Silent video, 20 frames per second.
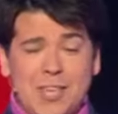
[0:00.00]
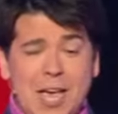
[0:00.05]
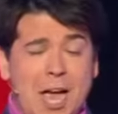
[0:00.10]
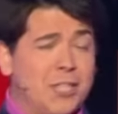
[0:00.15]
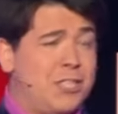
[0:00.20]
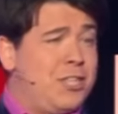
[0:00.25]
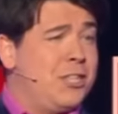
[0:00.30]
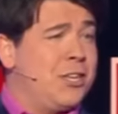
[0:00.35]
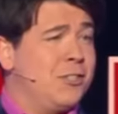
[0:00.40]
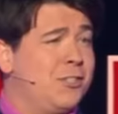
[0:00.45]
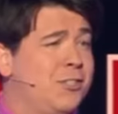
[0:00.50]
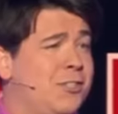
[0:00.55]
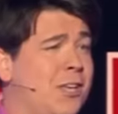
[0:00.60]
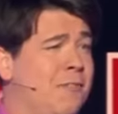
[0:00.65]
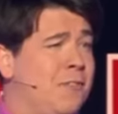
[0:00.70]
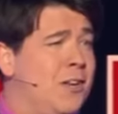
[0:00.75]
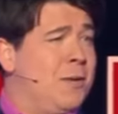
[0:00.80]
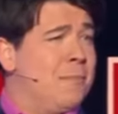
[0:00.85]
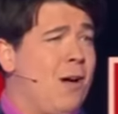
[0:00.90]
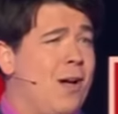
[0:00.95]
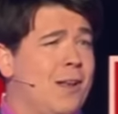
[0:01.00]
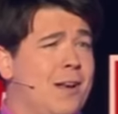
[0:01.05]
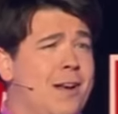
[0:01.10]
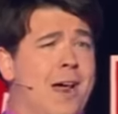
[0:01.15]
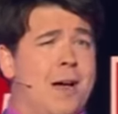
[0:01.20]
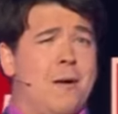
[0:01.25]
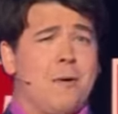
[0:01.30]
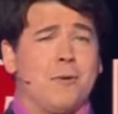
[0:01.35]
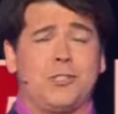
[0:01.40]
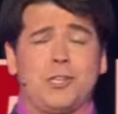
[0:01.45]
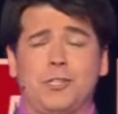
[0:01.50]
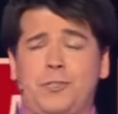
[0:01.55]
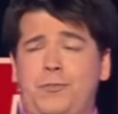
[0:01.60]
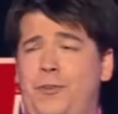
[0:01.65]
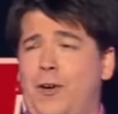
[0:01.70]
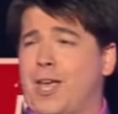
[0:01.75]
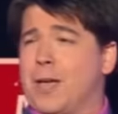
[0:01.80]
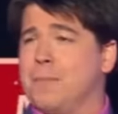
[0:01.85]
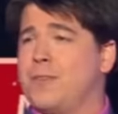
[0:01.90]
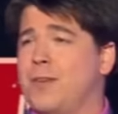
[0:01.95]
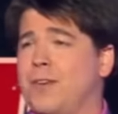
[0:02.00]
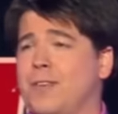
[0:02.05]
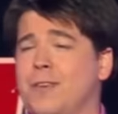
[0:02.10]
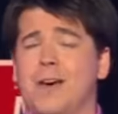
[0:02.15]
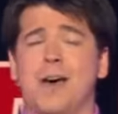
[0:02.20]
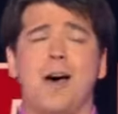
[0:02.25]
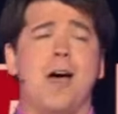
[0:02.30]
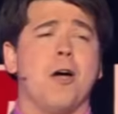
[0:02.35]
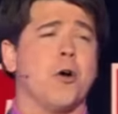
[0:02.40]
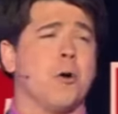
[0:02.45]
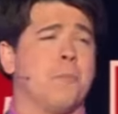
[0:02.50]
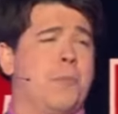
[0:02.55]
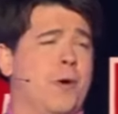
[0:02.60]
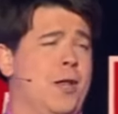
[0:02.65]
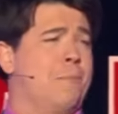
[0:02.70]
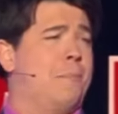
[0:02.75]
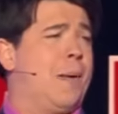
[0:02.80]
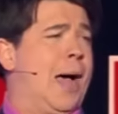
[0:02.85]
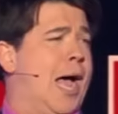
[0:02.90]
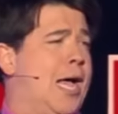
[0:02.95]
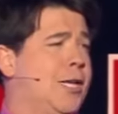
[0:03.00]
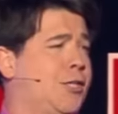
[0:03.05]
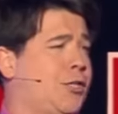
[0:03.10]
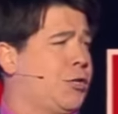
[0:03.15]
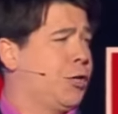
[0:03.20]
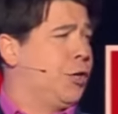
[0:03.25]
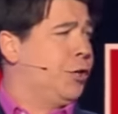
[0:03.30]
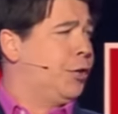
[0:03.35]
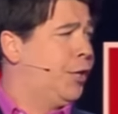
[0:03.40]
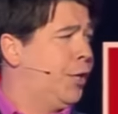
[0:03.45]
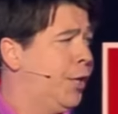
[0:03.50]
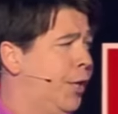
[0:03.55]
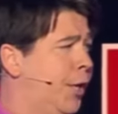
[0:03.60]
thing actually does 70 miles an hour. Just fuck him, you urban bastard.